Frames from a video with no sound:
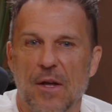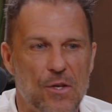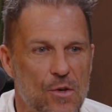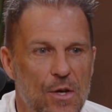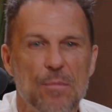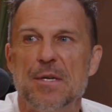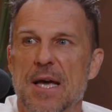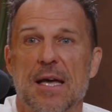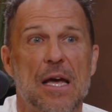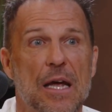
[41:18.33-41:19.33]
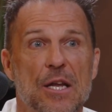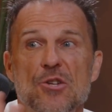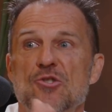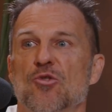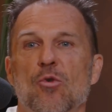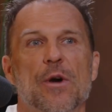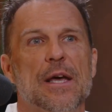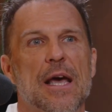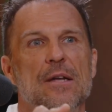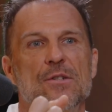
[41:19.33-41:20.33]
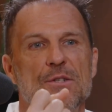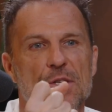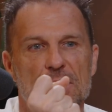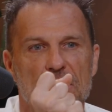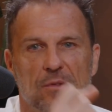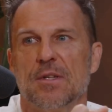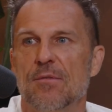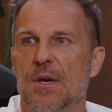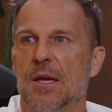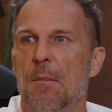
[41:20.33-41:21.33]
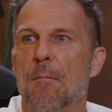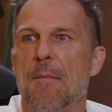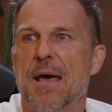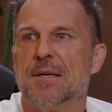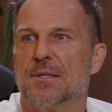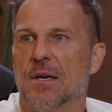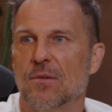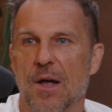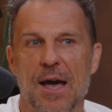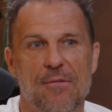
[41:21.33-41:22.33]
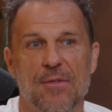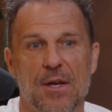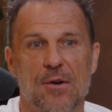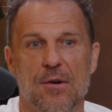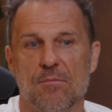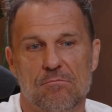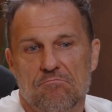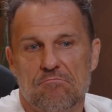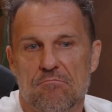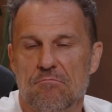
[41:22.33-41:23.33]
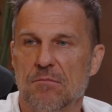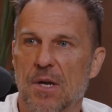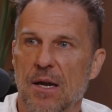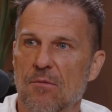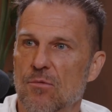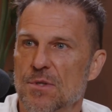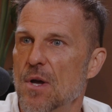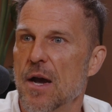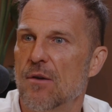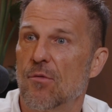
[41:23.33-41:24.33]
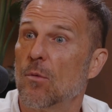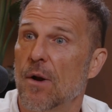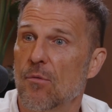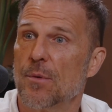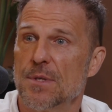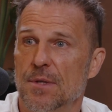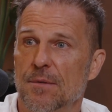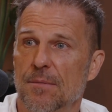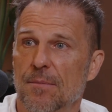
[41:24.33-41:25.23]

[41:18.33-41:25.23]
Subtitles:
That you could be taking and enjoying and just living an amazing life that you're kind of resigned for whatever reason.